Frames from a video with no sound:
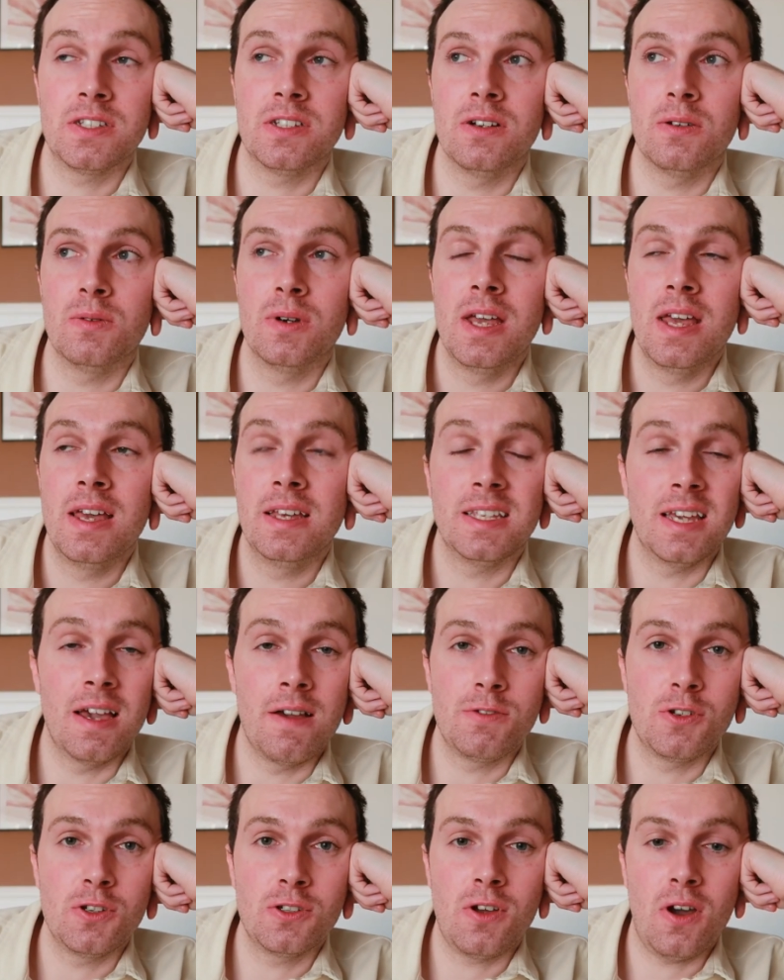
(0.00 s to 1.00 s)
So
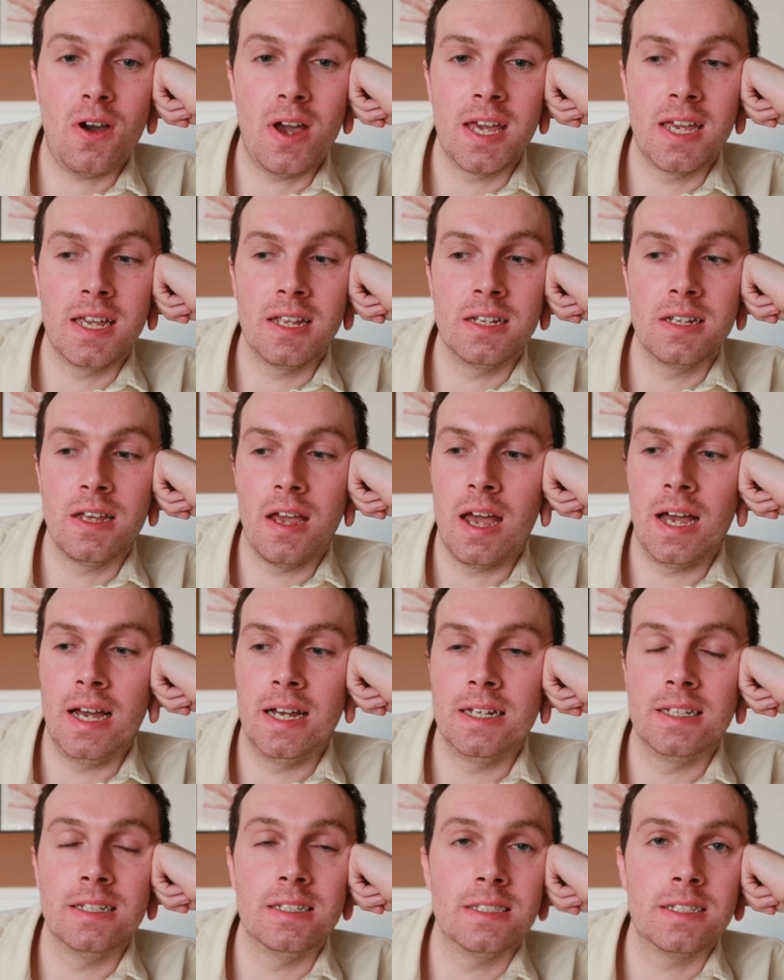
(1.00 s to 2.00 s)
yeah, I've just got in
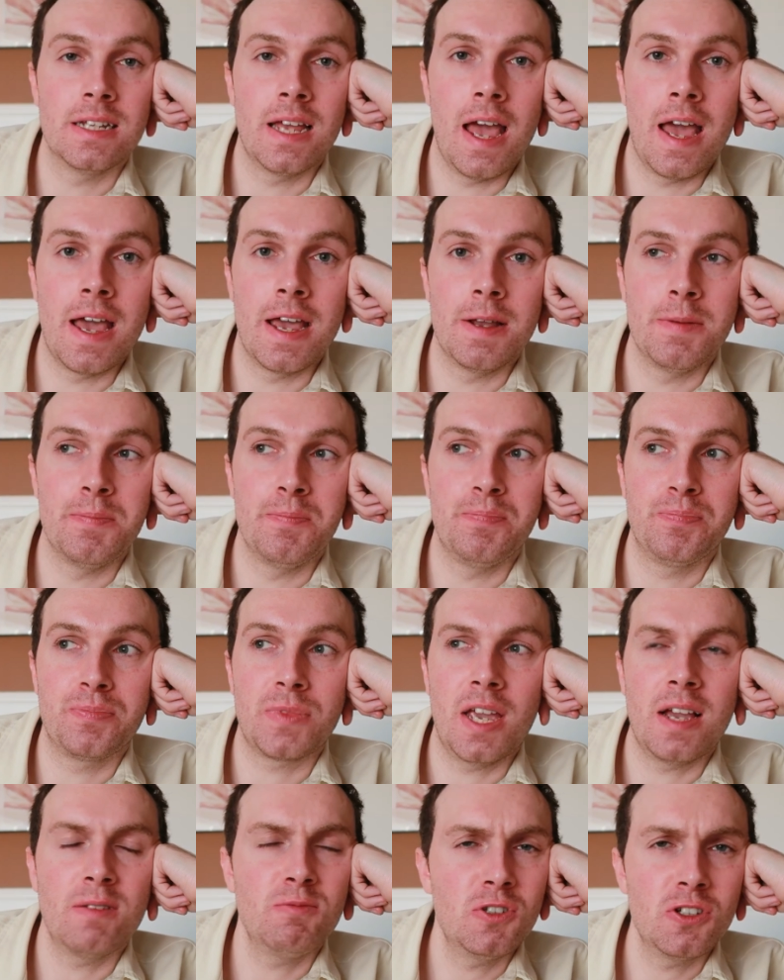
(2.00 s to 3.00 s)
and
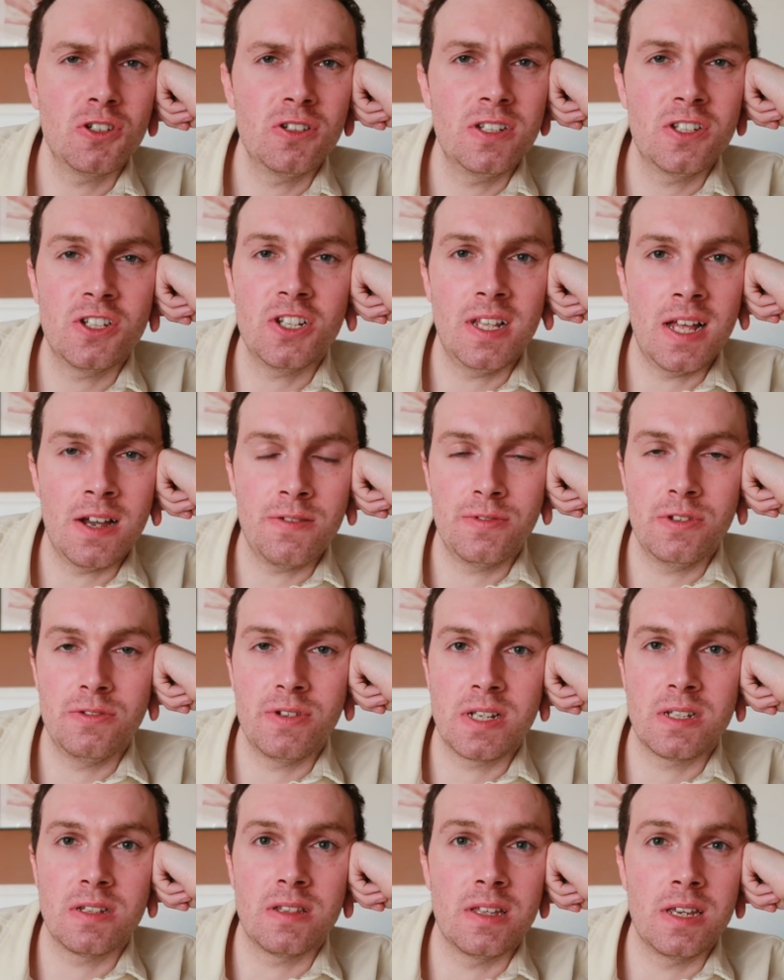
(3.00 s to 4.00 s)
I'm just going to chill out for the
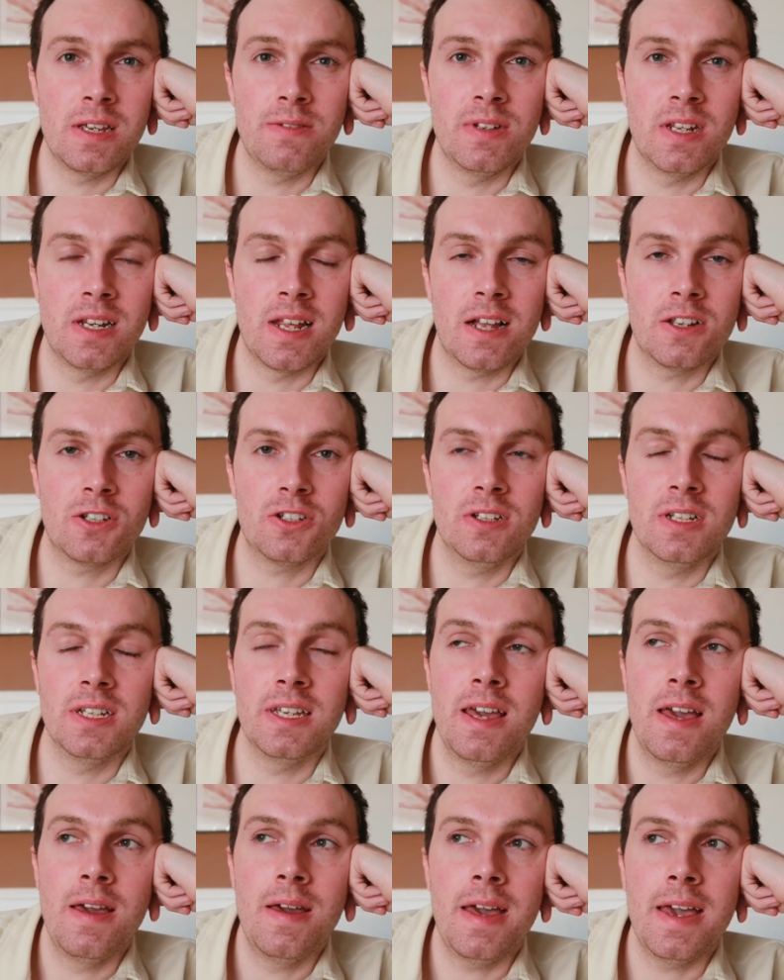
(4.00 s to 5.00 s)
rest of the evening
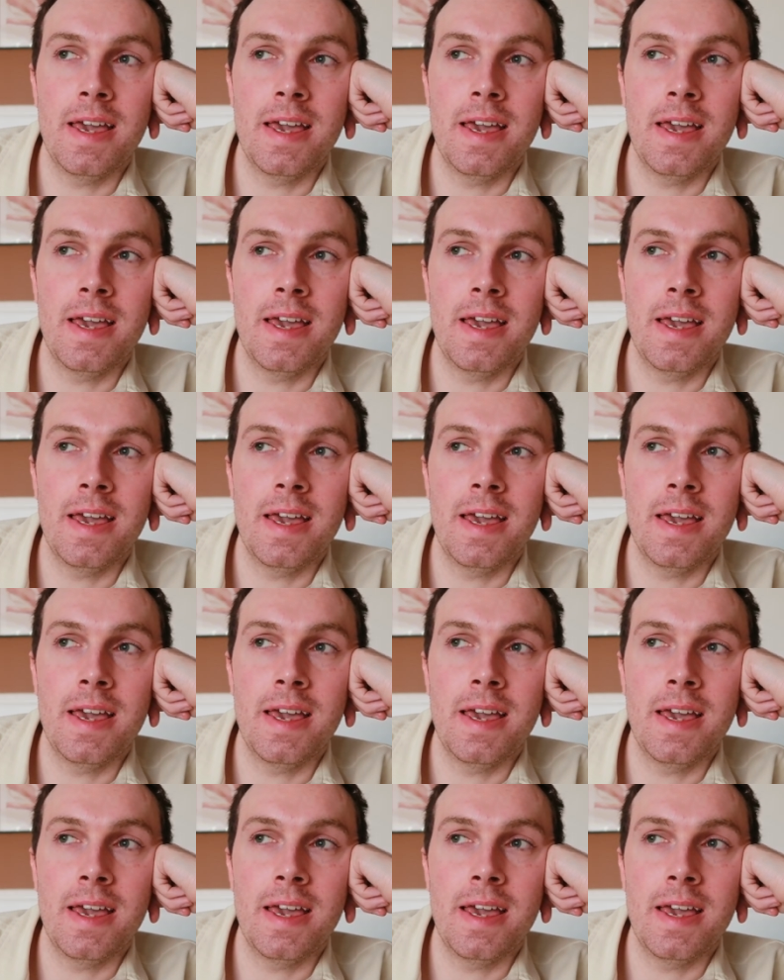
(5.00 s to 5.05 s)
actually.